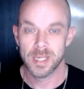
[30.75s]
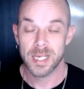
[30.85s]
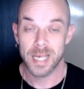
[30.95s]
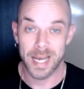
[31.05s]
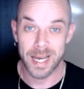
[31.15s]

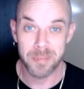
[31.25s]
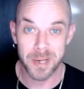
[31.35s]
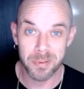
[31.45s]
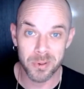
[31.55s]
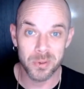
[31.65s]
Hey
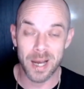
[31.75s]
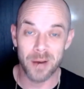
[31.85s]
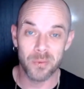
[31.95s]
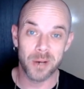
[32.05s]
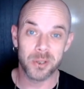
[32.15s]
people,
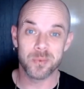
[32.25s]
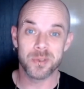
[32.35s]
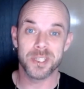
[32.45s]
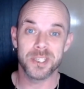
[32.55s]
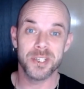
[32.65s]
and welcome to
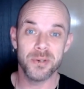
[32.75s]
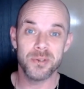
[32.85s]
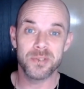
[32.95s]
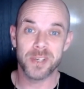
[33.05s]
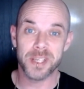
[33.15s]
this
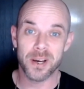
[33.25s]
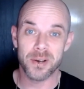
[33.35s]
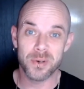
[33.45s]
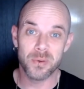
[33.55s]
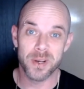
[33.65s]
news
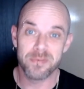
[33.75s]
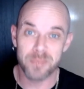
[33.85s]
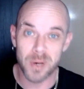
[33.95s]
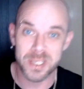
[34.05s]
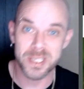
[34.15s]
video with
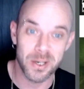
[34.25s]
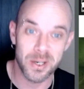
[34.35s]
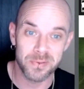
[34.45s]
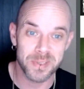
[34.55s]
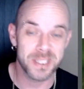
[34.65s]

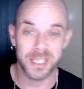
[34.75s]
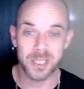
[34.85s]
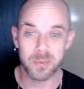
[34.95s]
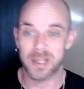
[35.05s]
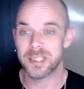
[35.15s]
myself,
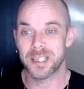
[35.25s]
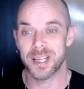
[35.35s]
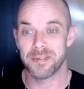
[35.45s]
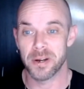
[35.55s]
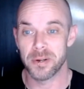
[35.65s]
6+
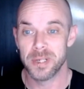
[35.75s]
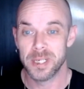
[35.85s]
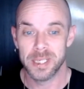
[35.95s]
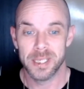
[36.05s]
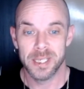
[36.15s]

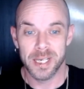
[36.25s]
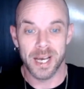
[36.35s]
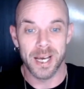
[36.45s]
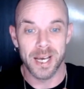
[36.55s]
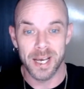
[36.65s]

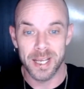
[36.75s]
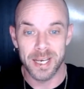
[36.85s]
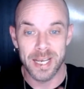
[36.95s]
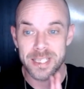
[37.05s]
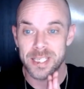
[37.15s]
Stevo.
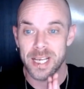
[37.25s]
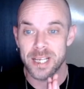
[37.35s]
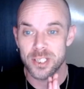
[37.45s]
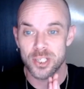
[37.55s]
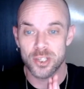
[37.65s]
Let's get
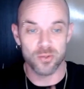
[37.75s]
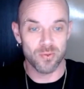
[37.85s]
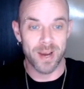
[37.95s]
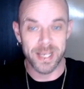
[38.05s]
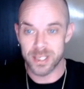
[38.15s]

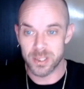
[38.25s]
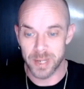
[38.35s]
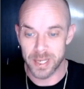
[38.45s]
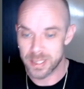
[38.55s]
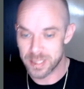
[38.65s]
straight into
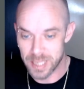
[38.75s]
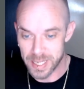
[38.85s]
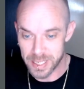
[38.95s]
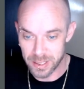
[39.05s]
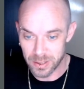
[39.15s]
it and
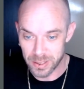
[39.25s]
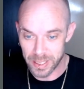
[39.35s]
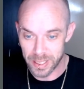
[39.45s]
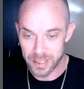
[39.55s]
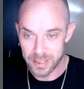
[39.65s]
take a look
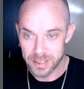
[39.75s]
here.